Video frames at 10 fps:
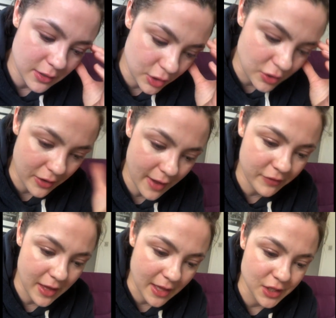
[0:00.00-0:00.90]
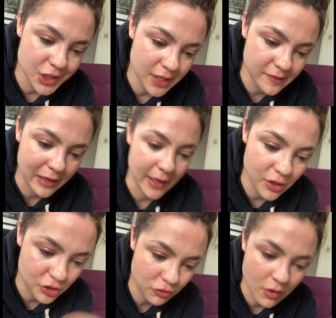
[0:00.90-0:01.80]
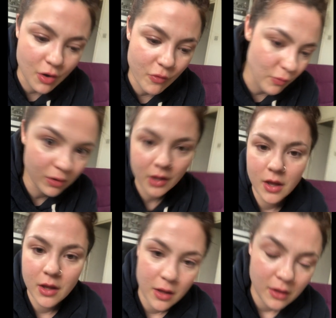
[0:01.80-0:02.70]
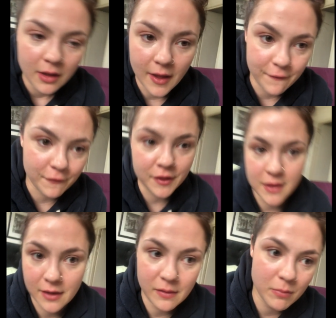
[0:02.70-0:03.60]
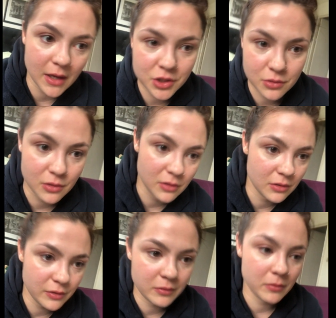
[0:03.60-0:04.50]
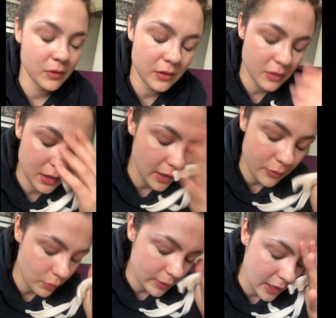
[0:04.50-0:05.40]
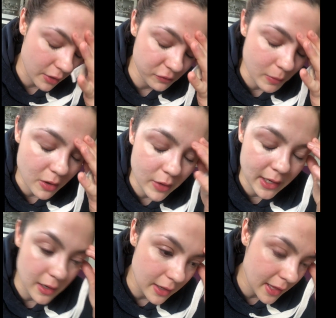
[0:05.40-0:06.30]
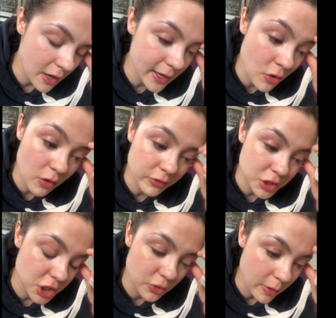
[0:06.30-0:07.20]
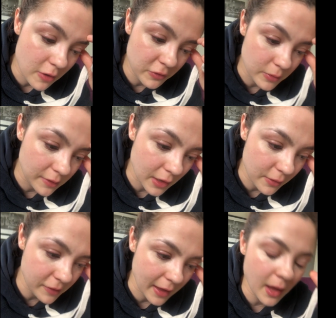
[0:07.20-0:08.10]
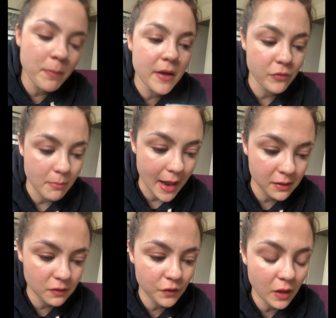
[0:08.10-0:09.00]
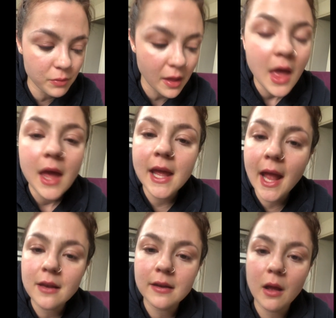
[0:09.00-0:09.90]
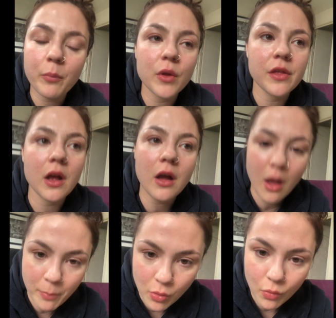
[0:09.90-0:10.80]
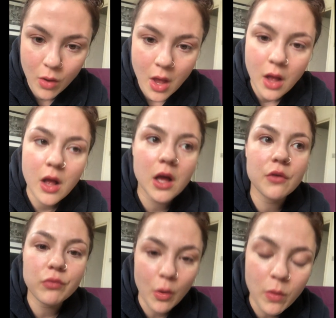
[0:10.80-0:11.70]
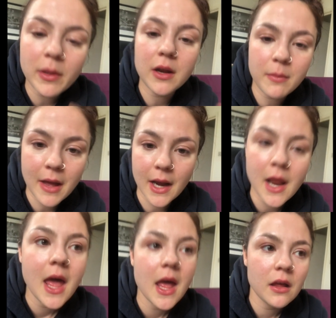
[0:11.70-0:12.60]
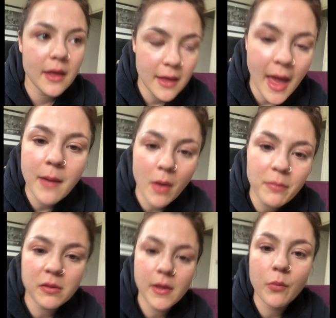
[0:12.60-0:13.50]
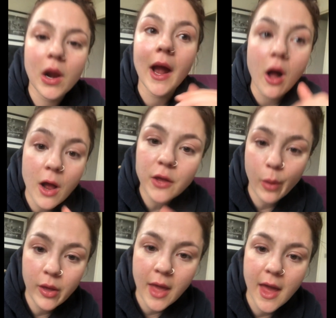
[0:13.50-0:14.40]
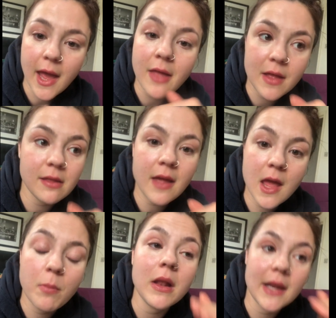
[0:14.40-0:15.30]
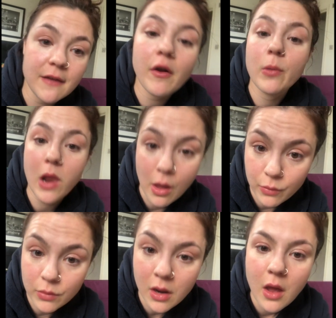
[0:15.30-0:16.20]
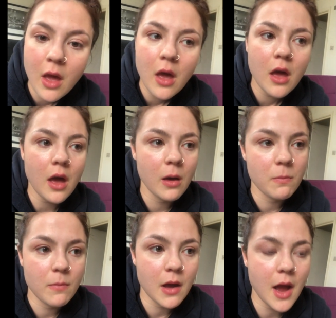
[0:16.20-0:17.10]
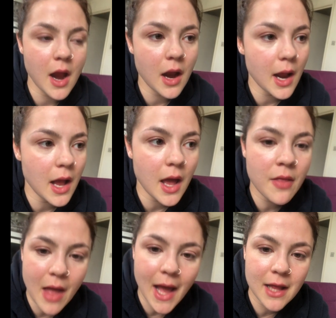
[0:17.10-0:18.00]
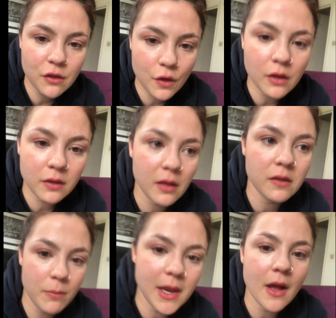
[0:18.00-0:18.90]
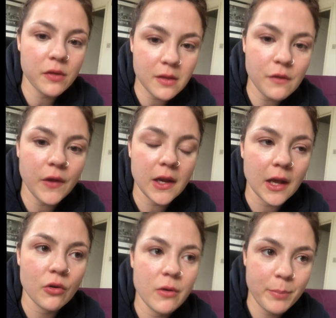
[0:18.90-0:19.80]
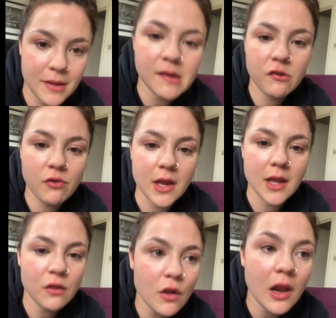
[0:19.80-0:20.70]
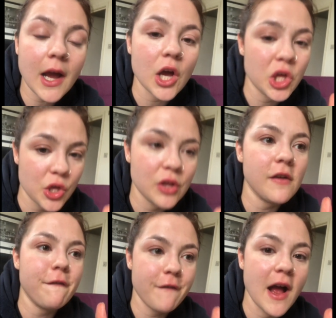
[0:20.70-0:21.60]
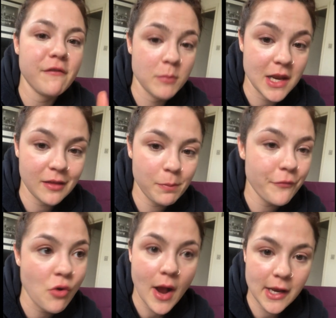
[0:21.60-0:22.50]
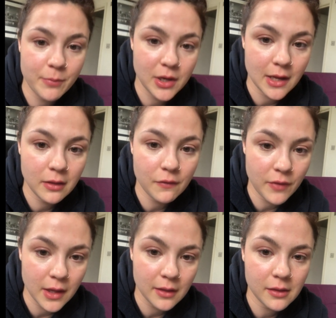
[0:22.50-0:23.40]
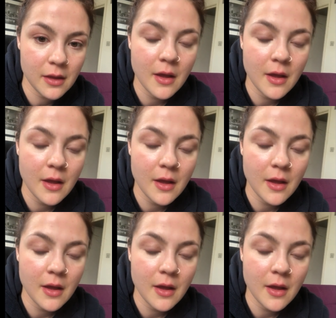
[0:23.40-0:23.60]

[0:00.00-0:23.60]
don't have the energy to, like, control everything to make sure that it goes well. And I got on the tube afterwards, and I was like a bit of a mess, because I was like, it ended up with a couple, a woman and a man came up to me and were like, are you okay? And then to him, leave her alone. And that it took like somebody else intervening on a busy street. It took like a good 5 minutes before anybody intervened,